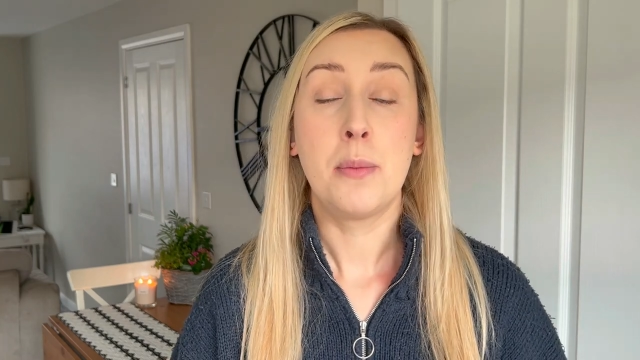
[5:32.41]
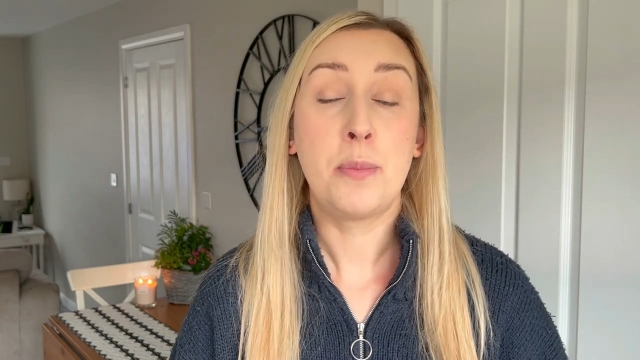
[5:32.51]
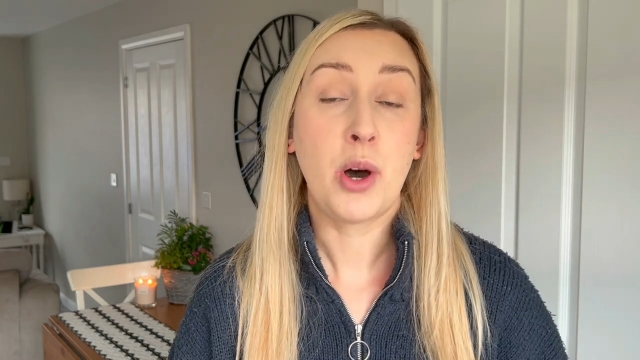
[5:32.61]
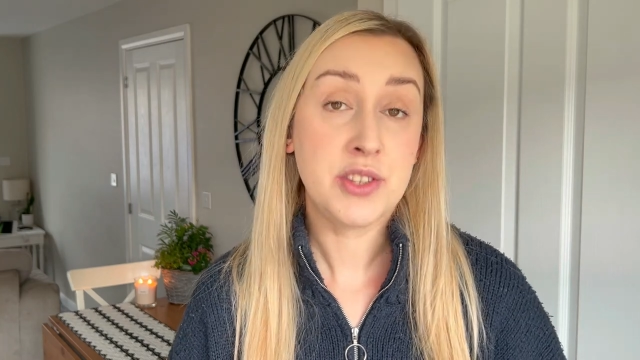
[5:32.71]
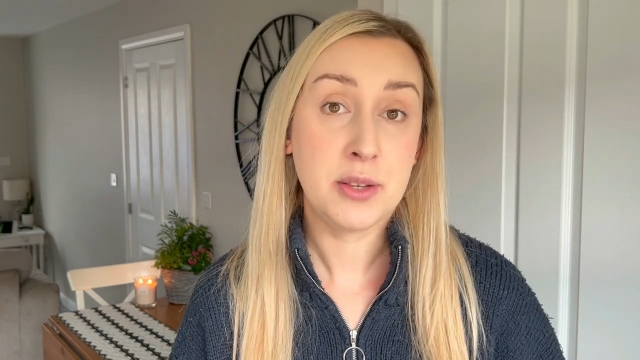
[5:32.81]

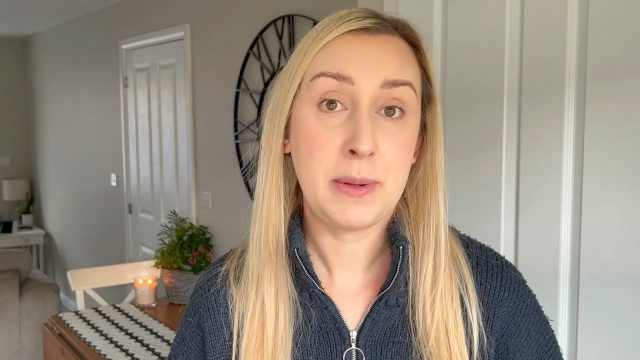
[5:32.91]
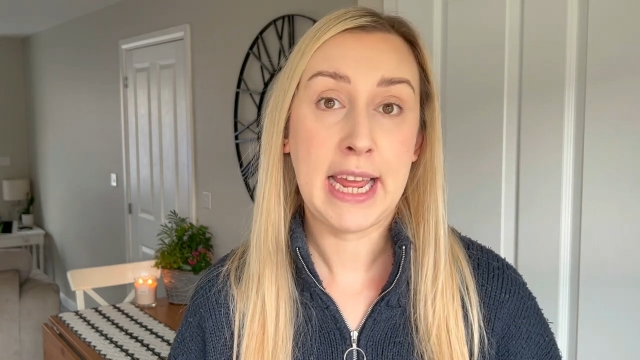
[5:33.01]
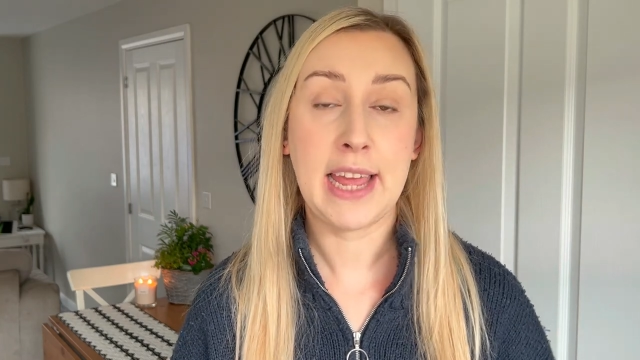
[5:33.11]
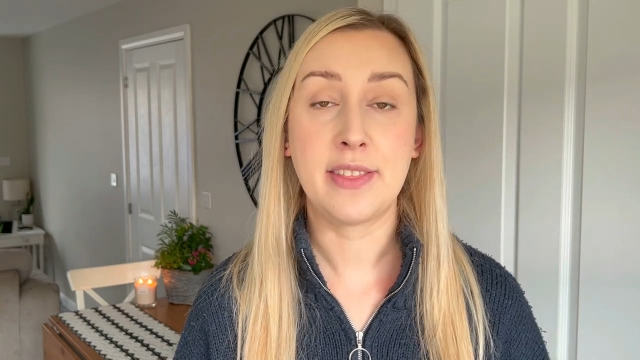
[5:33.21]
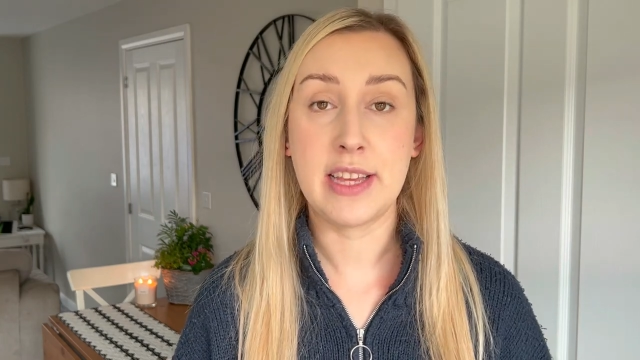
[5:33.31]

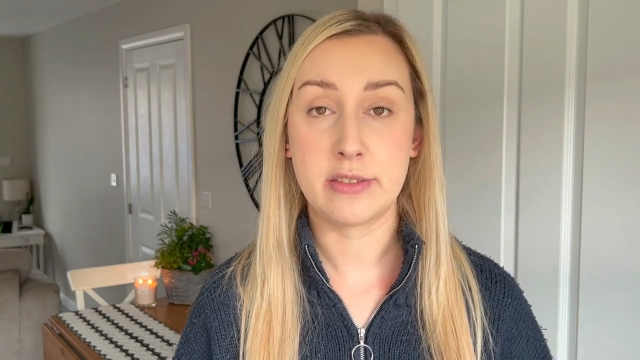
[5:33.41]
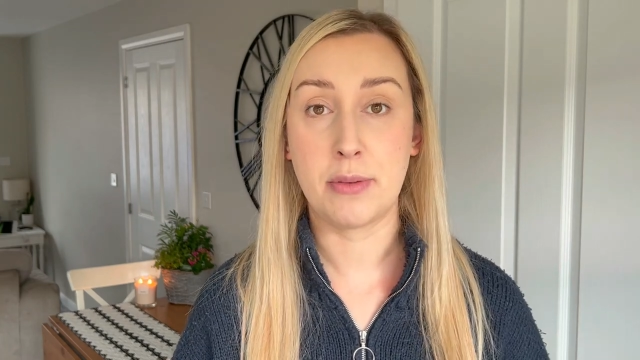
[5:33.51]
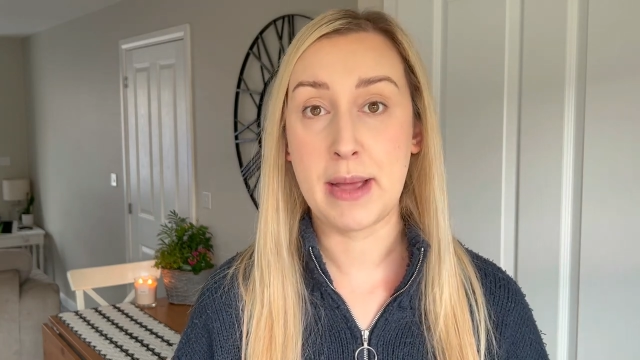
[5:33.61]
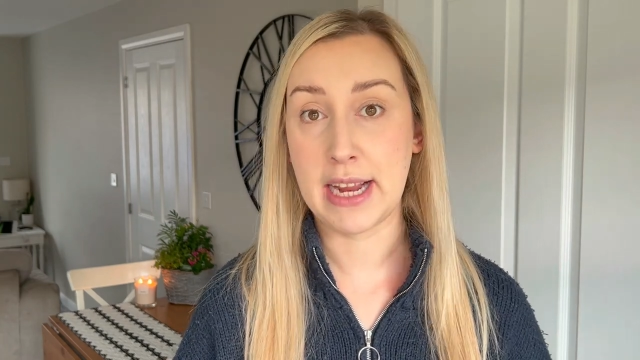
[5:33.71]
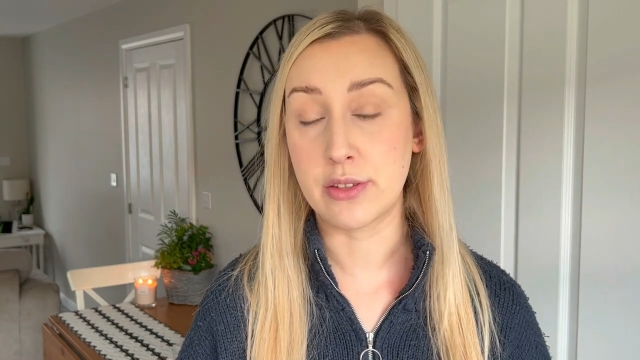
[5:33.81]
possibly these
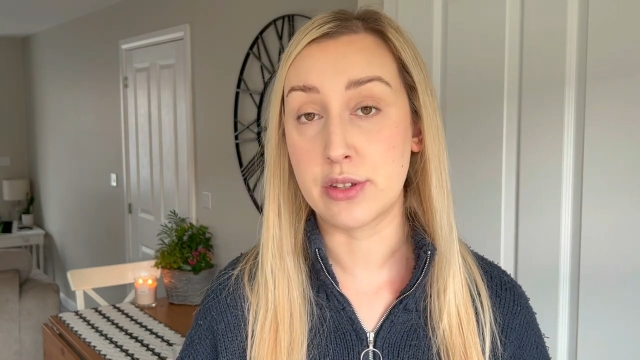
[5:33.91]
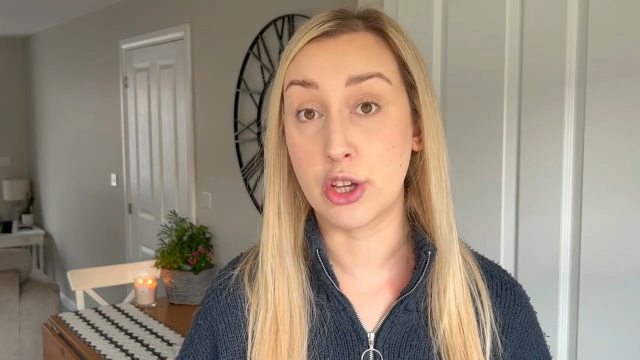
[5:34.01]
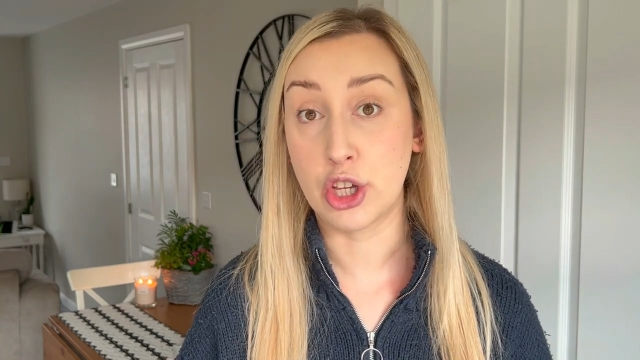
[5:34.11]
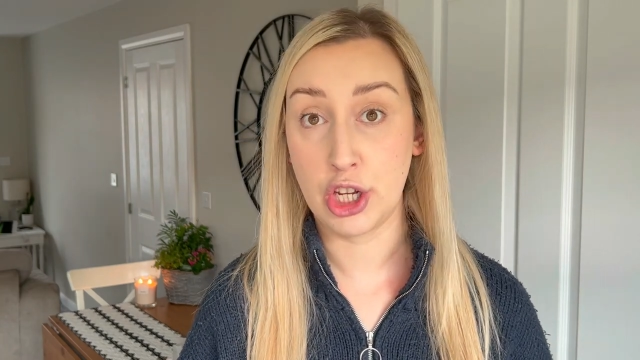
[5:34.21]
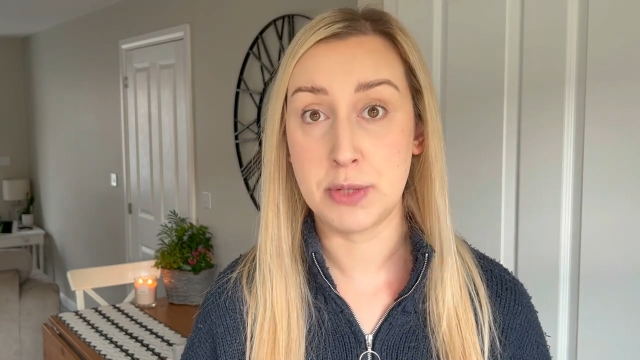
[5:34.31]
remains
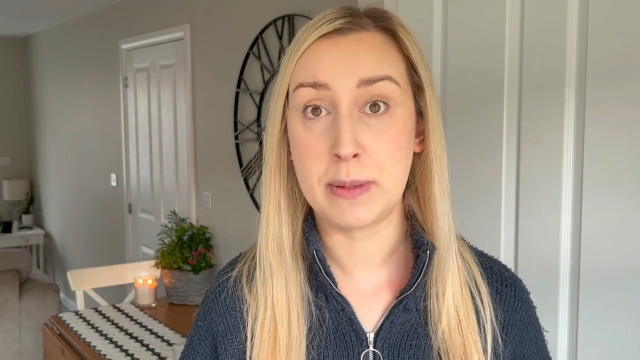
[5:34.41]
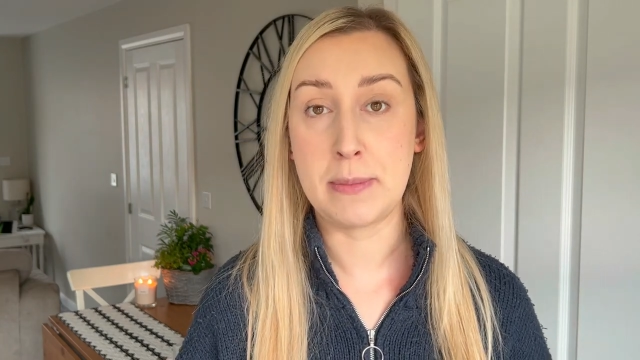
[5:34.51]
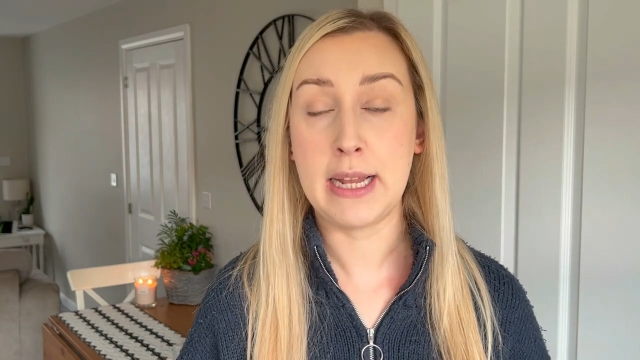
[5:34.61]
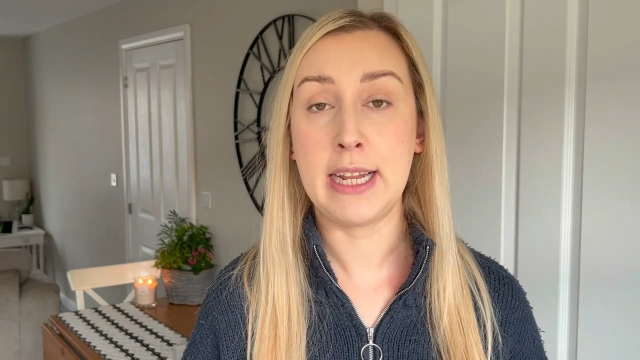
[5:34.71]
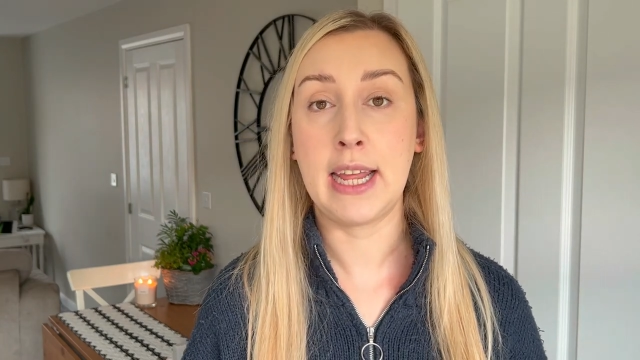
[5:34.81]
could be
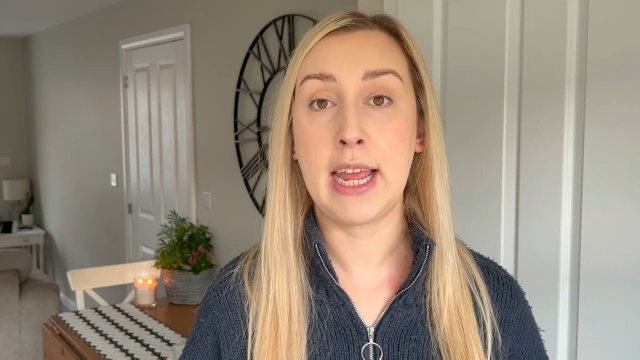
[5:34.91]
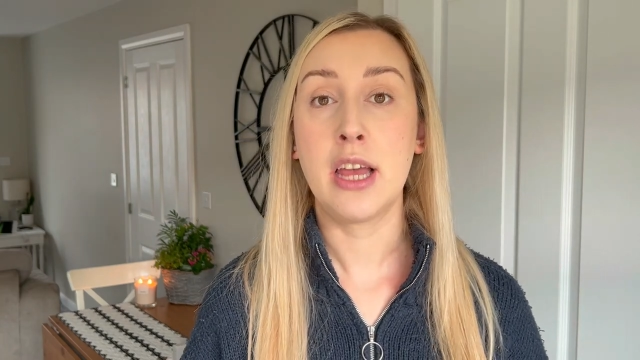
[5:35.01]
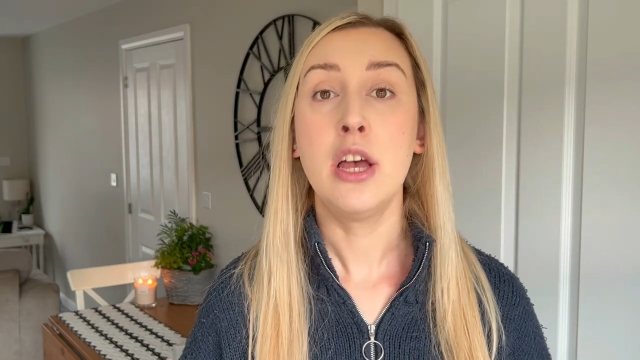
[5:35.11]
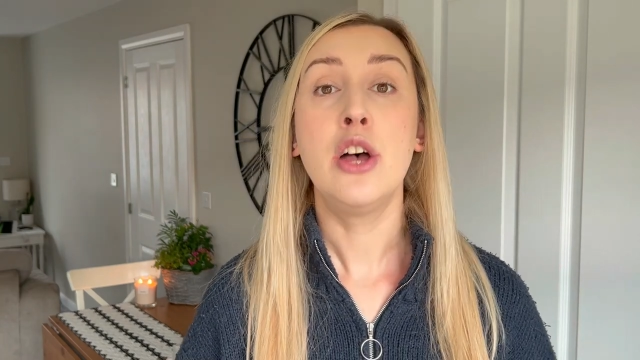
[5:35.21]
Melanie,